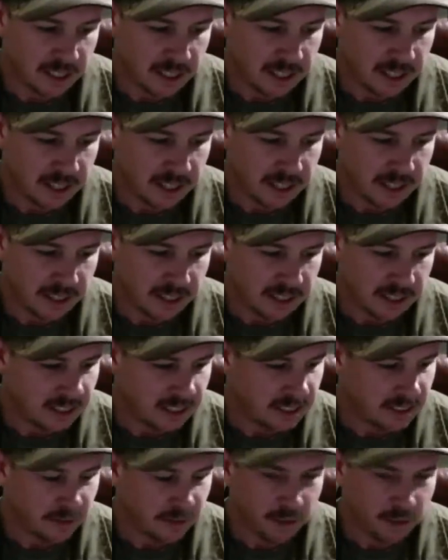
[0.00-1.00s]
And as
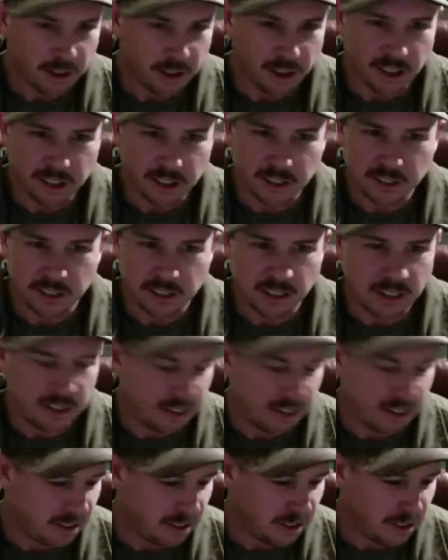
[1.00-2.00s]
far as, you
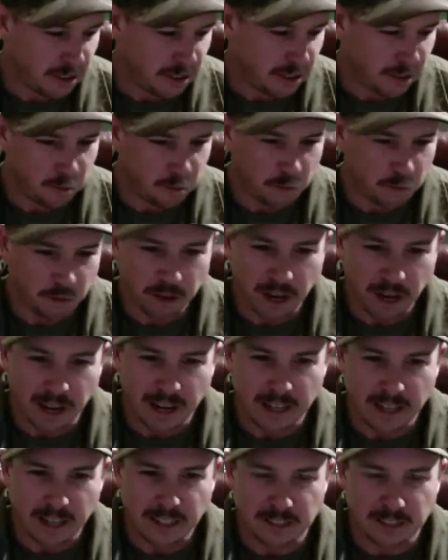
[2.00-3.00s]
know,
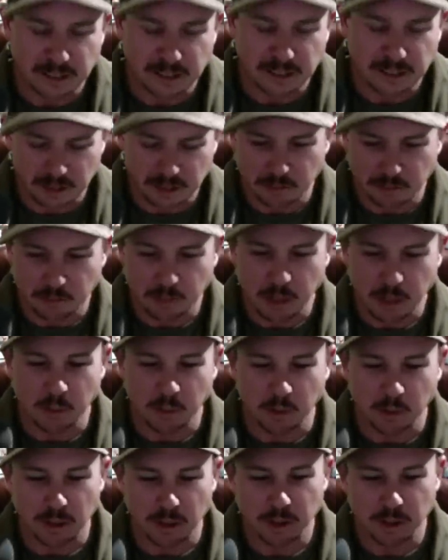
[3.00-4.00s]
varieties, if people want
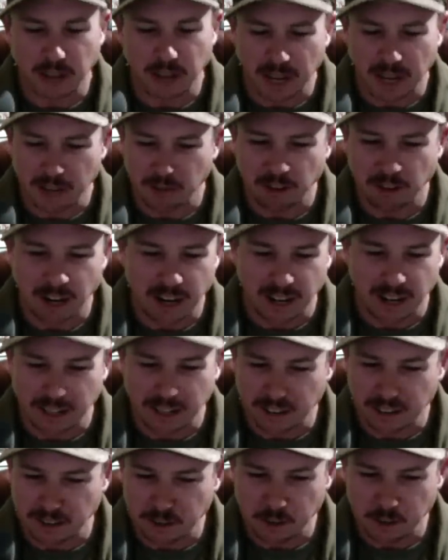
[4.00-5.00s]
to try a variety
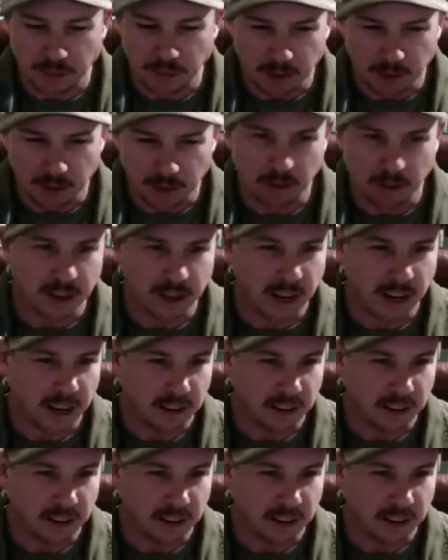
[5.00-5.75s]
that you may run out